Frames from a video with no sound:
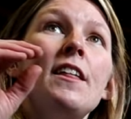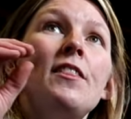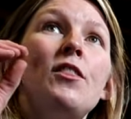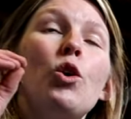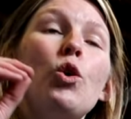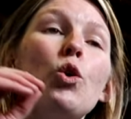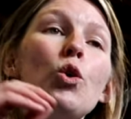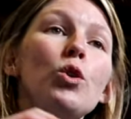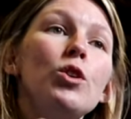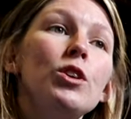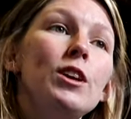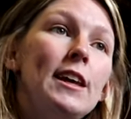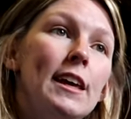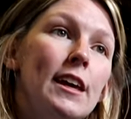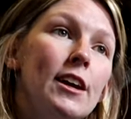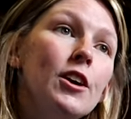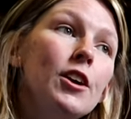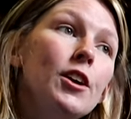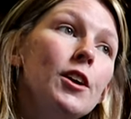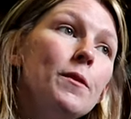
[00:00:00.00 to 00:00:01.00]
the whole
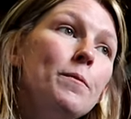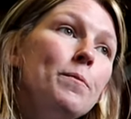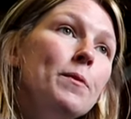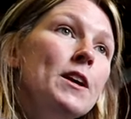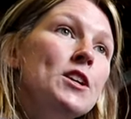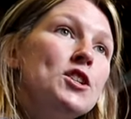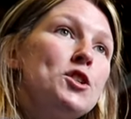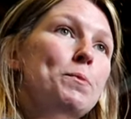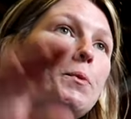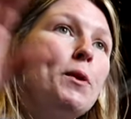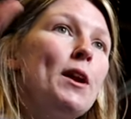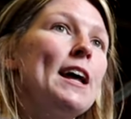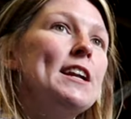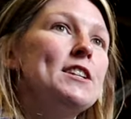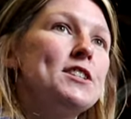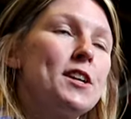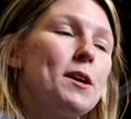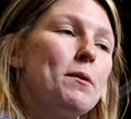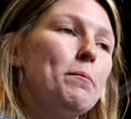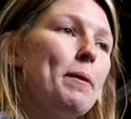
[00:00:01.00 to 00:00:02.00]
year, to put
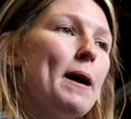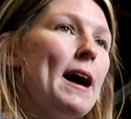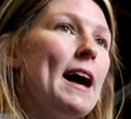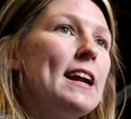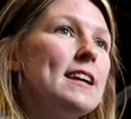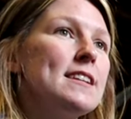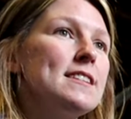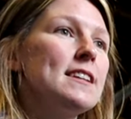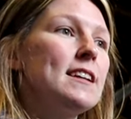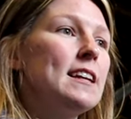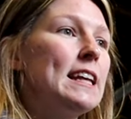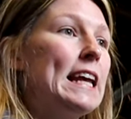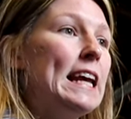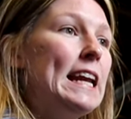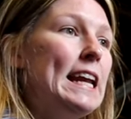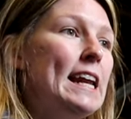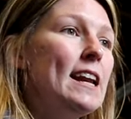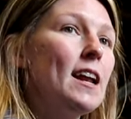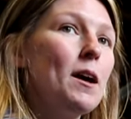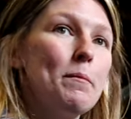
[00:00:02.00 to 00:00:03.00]
into comparison,
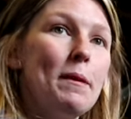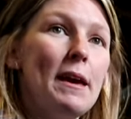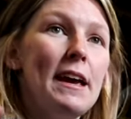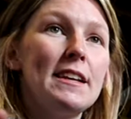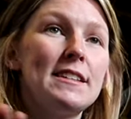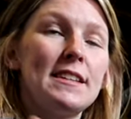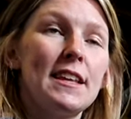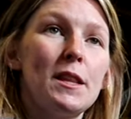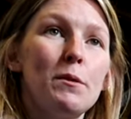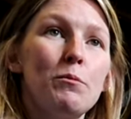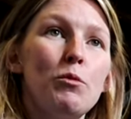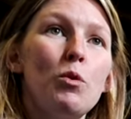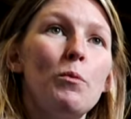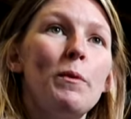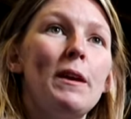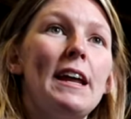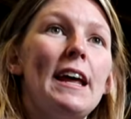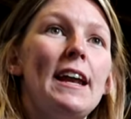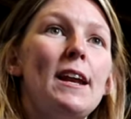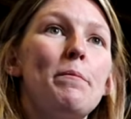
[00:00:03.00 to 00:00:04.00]
Kalila makes at the
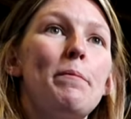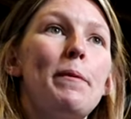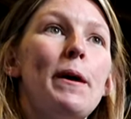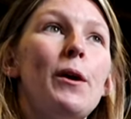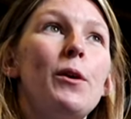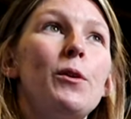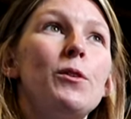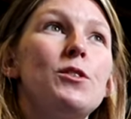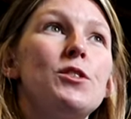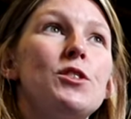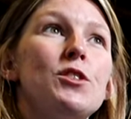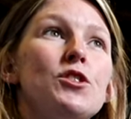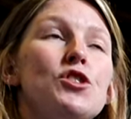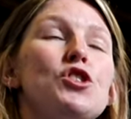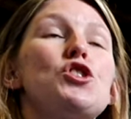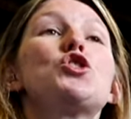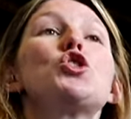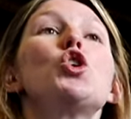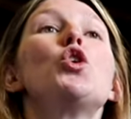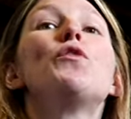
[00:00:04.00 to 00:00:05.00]
moment in about
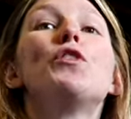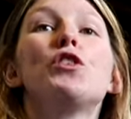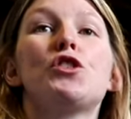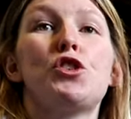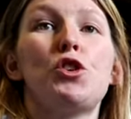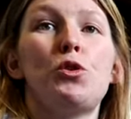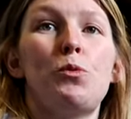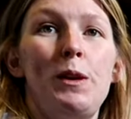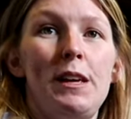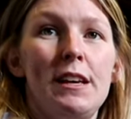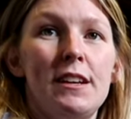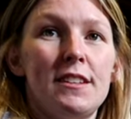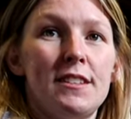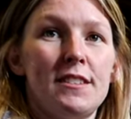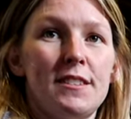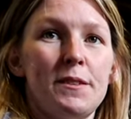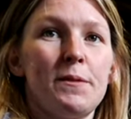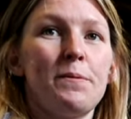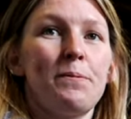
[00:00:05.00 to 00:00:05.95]
just over 2 weeks.